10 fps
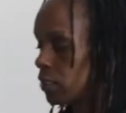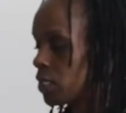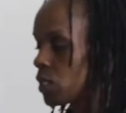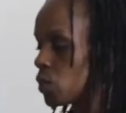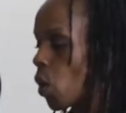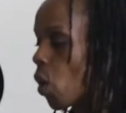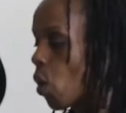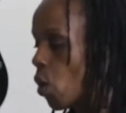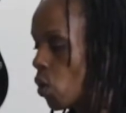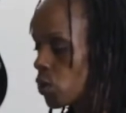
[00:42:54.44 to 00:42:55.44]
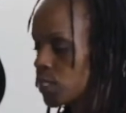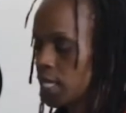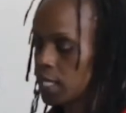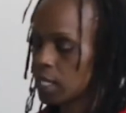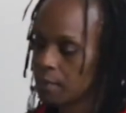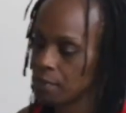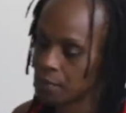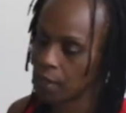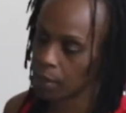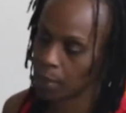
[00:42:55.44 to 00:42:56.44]
This is all setting up
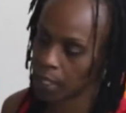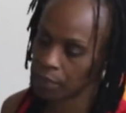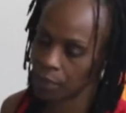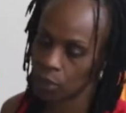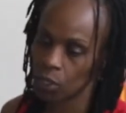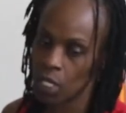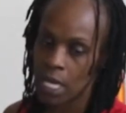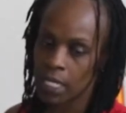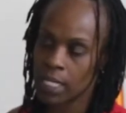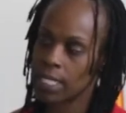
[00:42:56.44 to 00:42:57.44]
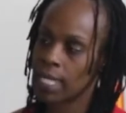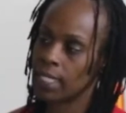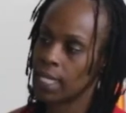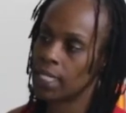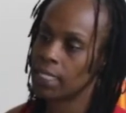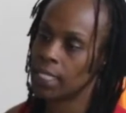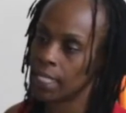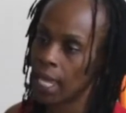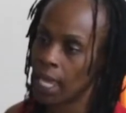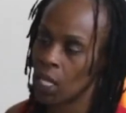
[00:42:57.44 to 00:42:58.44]
for fucking pedophilia. Because at the end of the
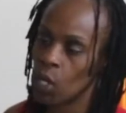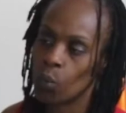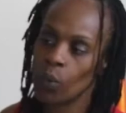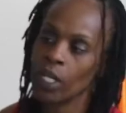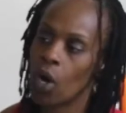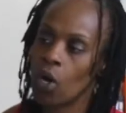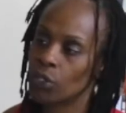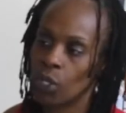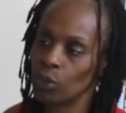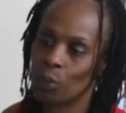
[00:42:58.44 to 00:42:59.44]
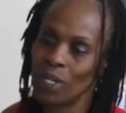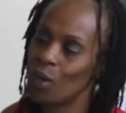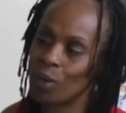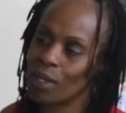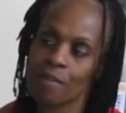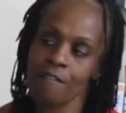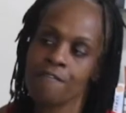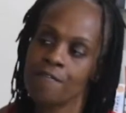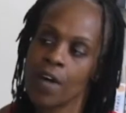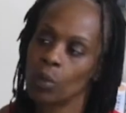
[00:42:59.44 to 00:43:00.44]
day, we all know that we don't give a
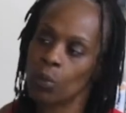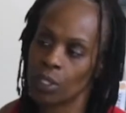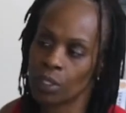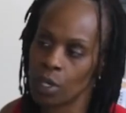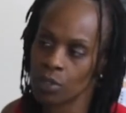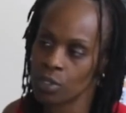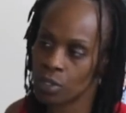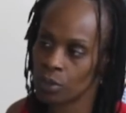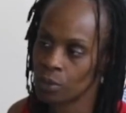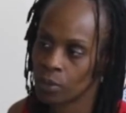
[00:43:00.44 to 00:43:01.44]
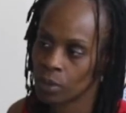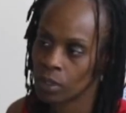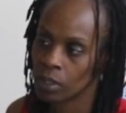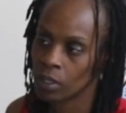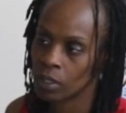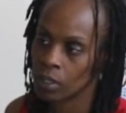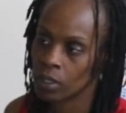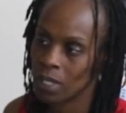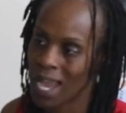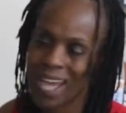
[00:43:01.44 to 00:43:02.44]
fuck what adults do.
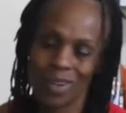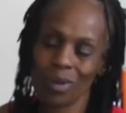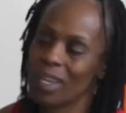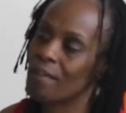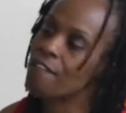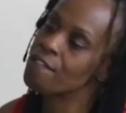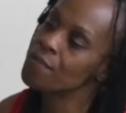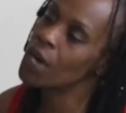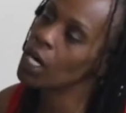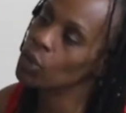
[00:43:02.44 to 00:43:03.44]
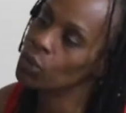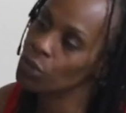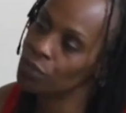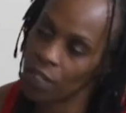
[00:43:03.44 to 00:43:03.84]
I don't give a fuck who you